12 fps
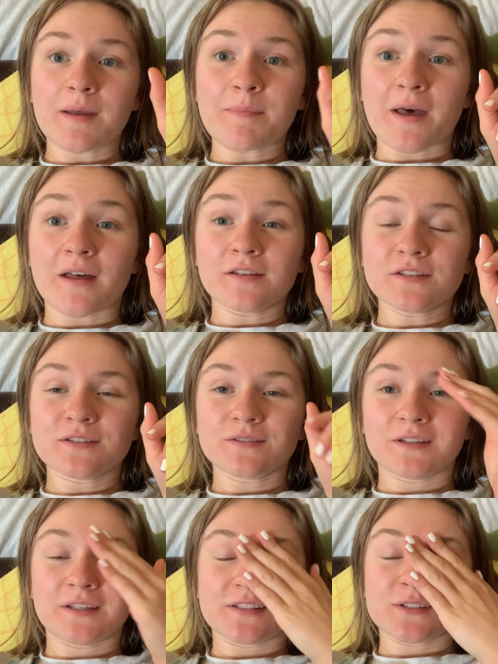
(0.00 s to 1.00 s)
Hi pals,
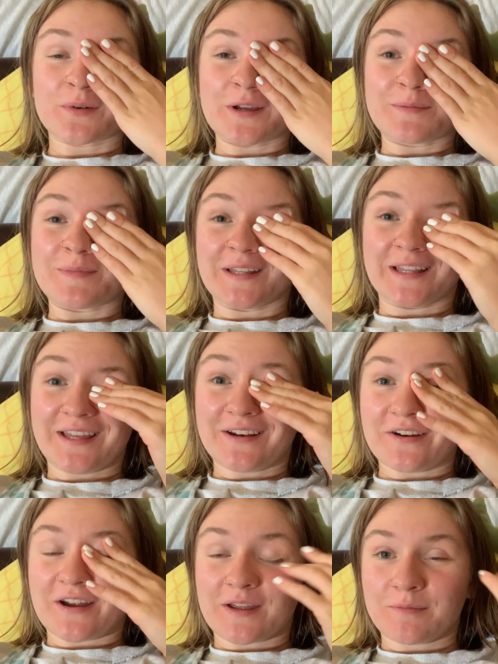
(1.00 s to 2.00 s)
it's quite a bit
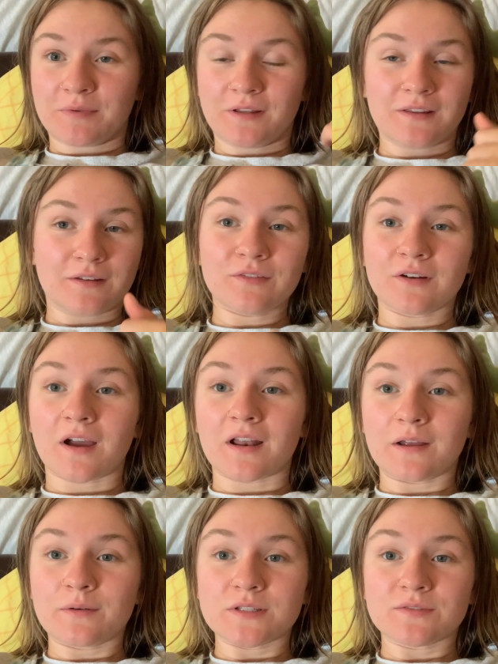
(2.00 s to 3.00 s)
later. I completely forgot
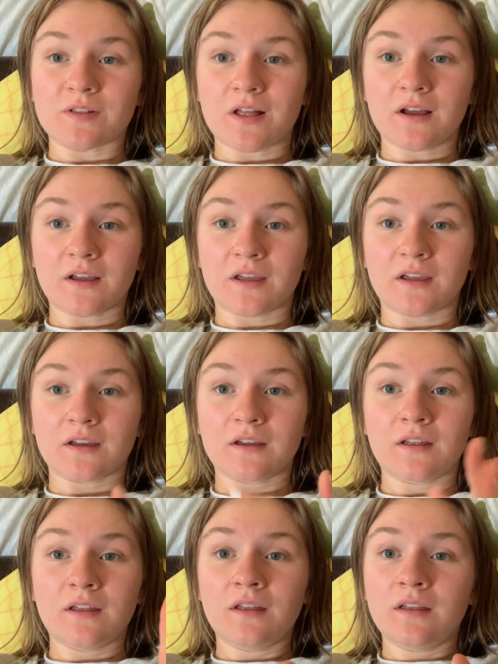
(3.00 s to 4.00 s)
I was vlogging.
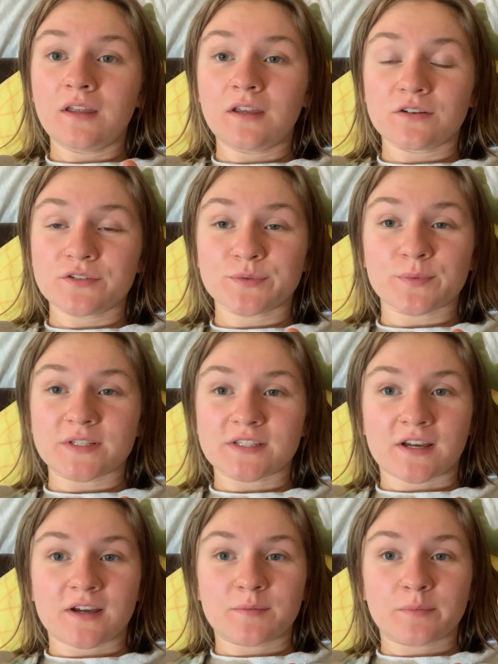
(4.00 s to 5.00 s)
Here's what's
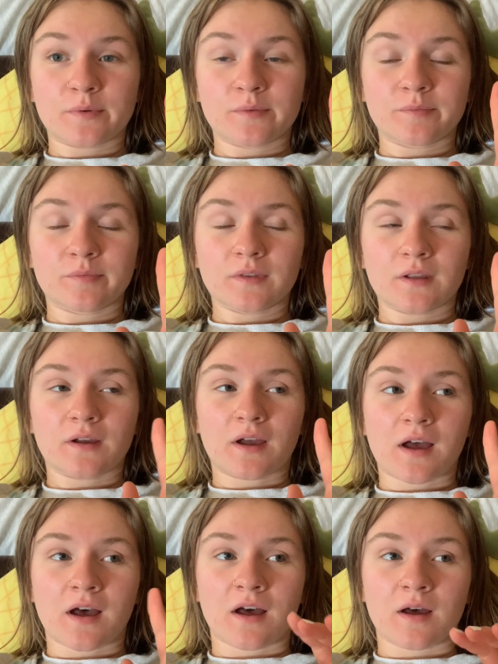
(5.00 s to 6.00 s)
up.
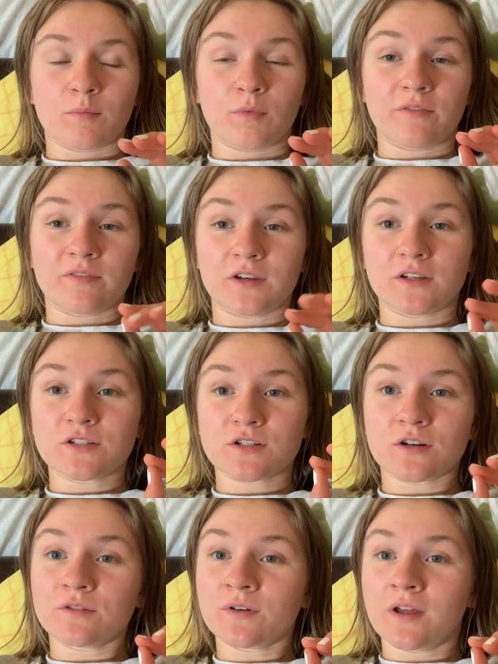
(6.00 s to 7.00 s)
Um, we finished
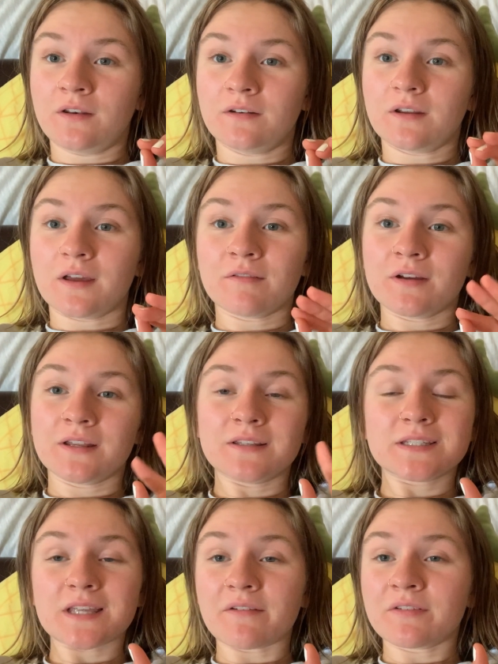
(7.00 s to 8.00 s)
our run. I
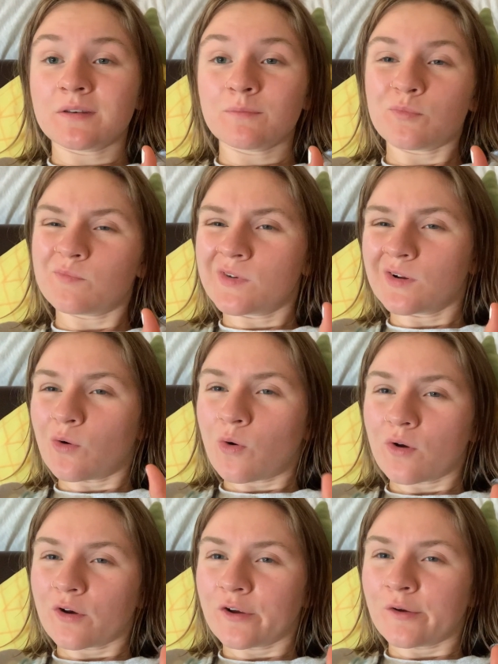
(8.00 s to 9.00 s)
ran seven and a
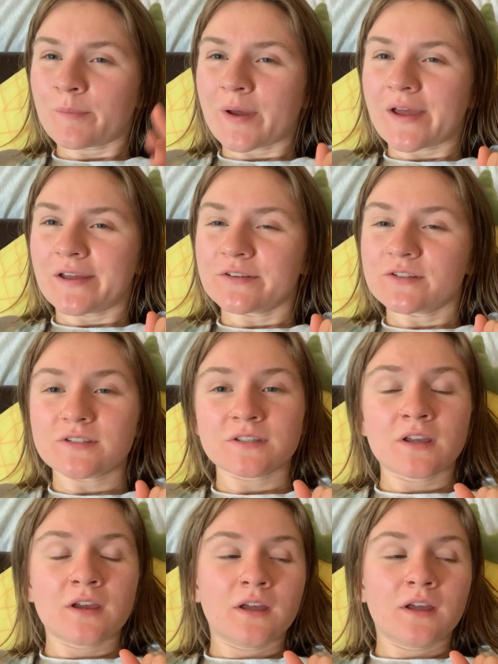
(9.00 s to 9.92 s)
quarter miles.